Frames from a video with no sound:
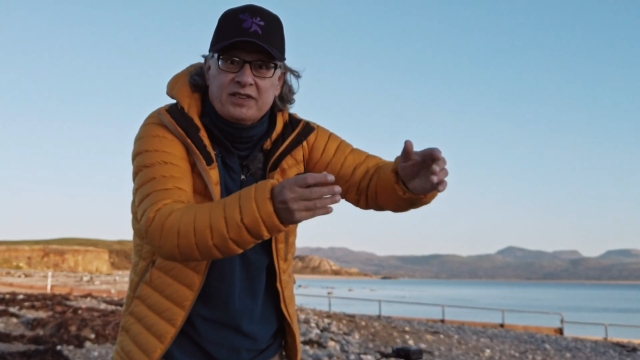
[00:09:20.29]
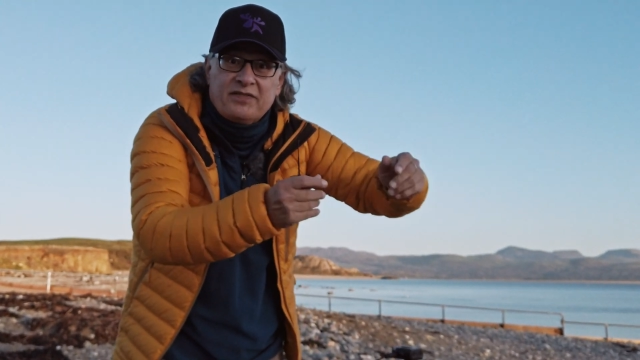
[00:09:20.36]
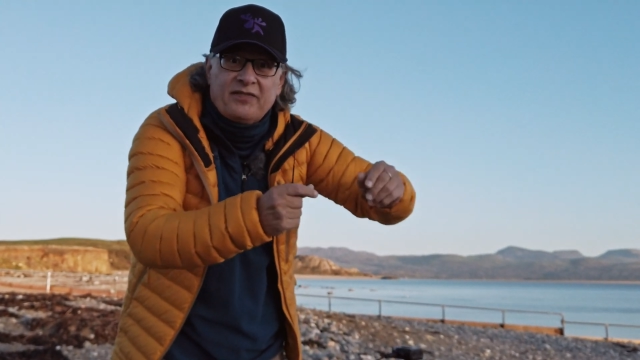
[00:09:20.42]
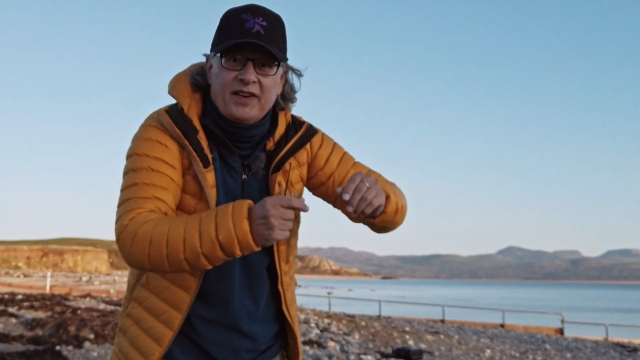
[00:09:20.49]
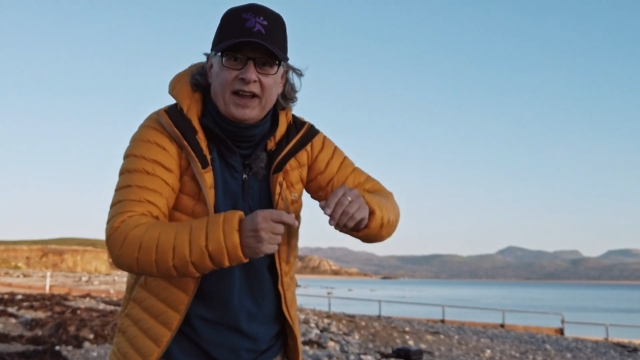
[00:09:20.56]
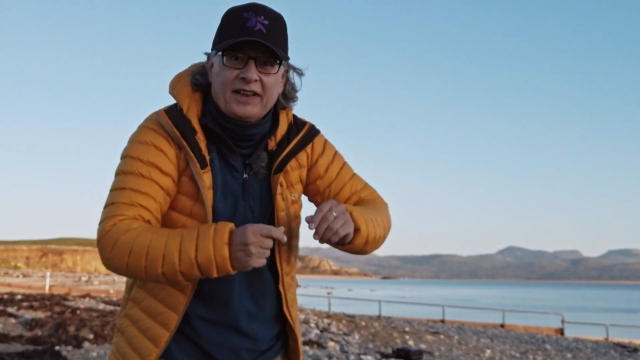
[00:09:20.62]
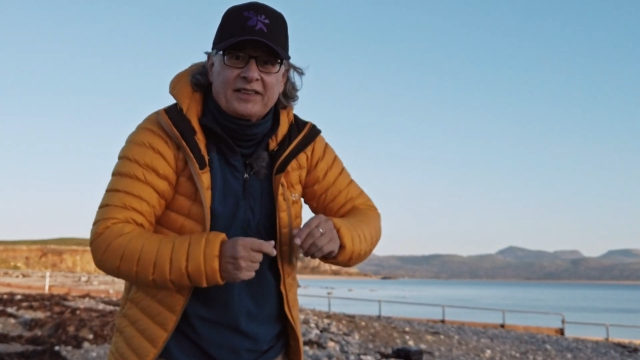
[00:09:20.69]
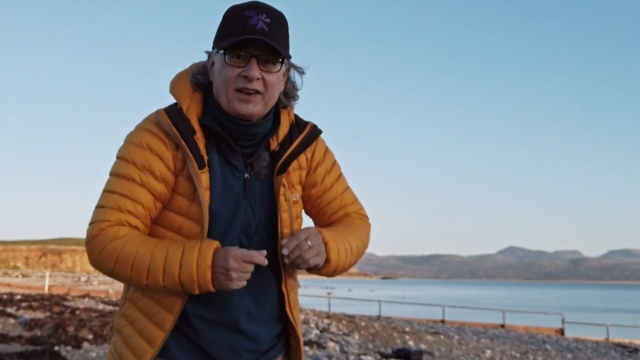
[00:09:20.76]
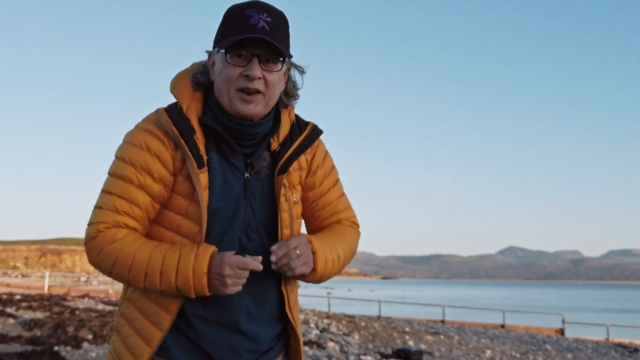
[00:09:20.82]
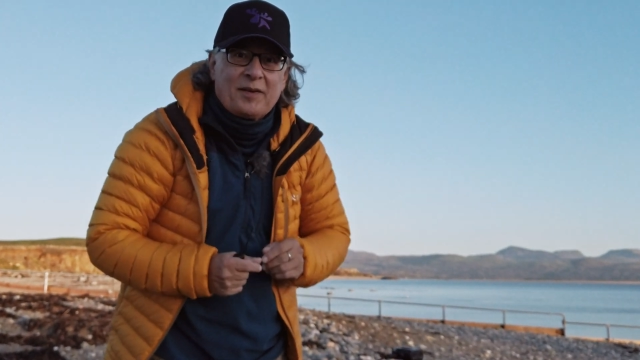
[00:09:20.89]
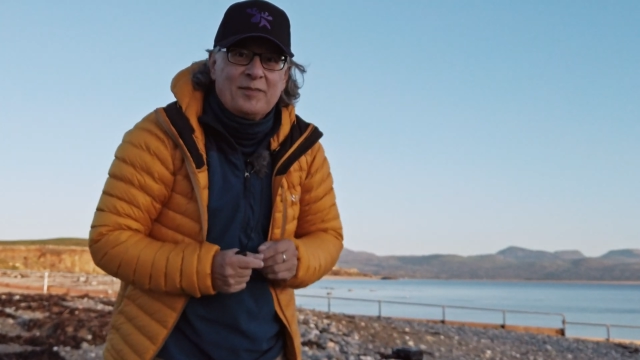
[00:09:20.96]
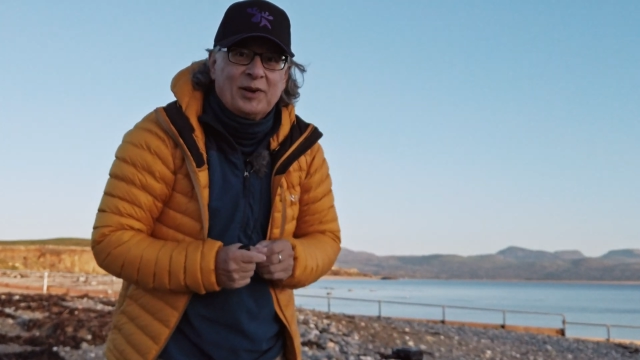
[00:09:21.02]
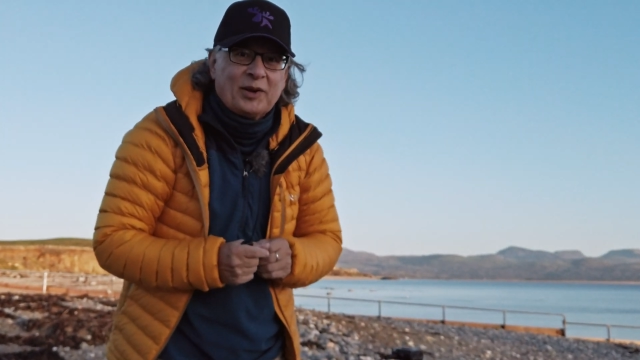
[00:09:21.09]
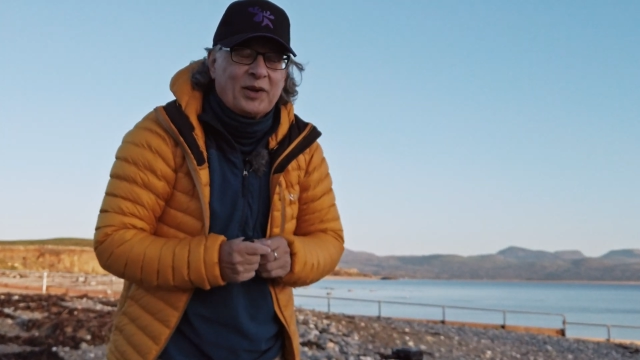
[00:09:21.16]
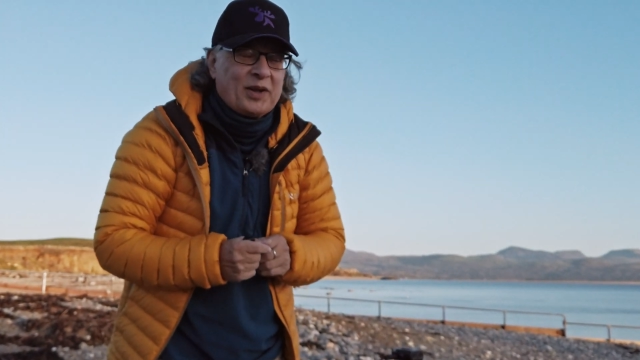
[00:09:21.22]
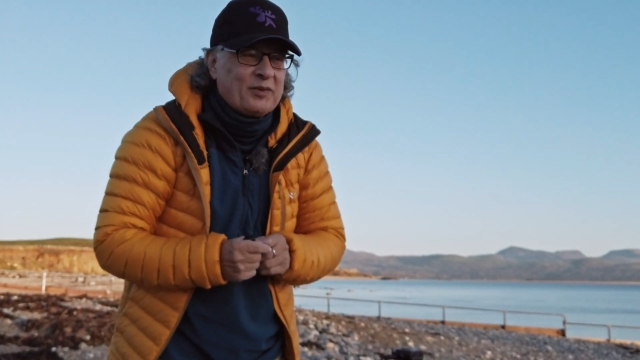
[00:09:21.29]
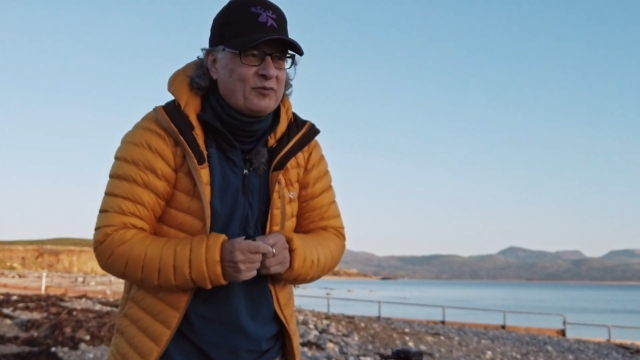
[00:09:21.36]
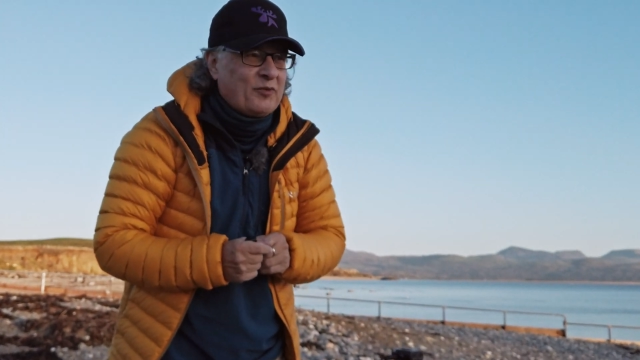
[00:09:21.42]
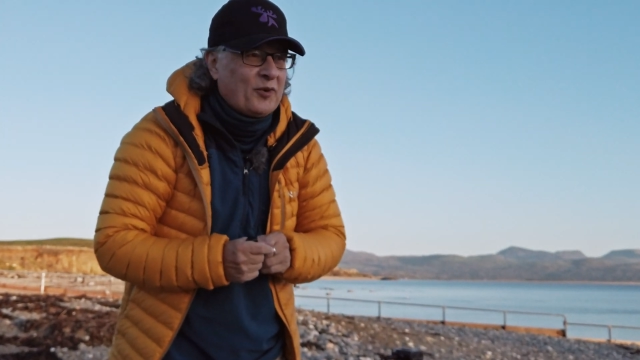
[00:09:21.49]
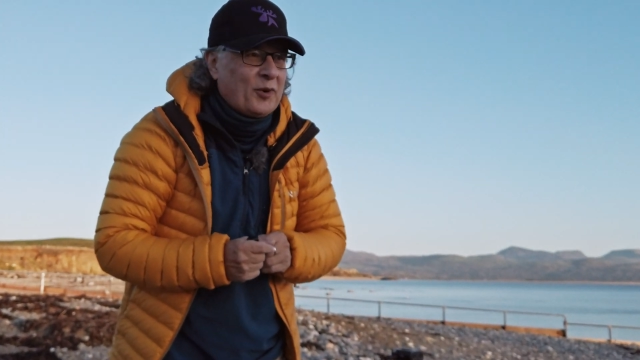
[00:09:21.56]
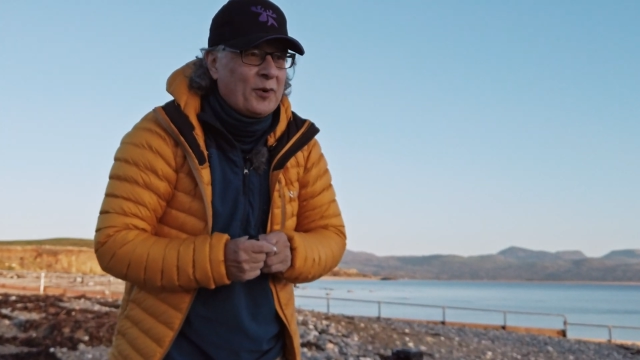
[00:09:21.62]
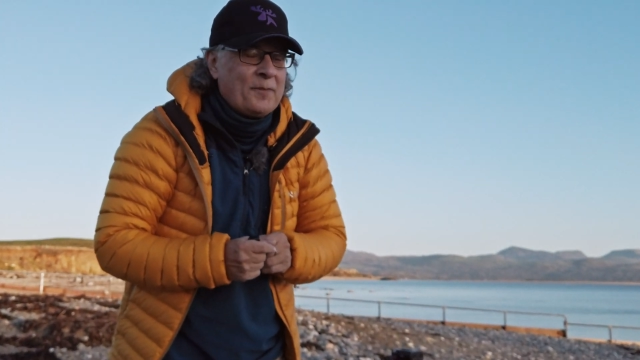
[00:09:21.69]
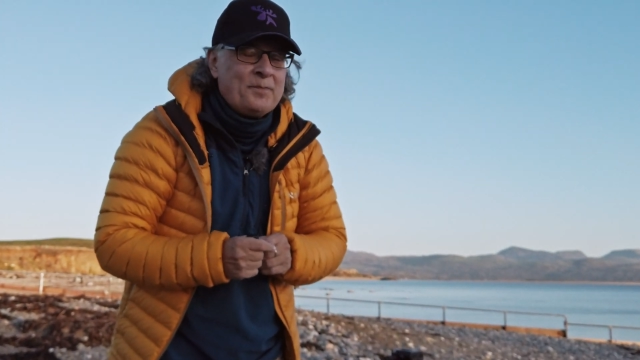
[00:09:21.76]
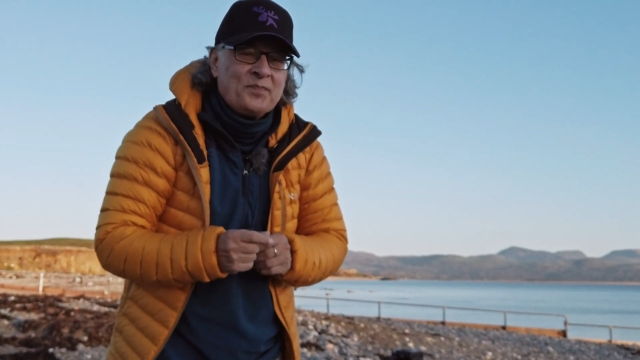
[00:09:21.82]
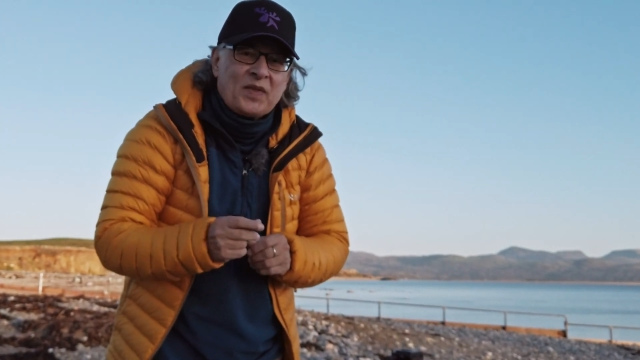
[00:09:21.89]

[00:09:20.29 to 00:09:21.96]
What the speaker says: effect that I'm looking for.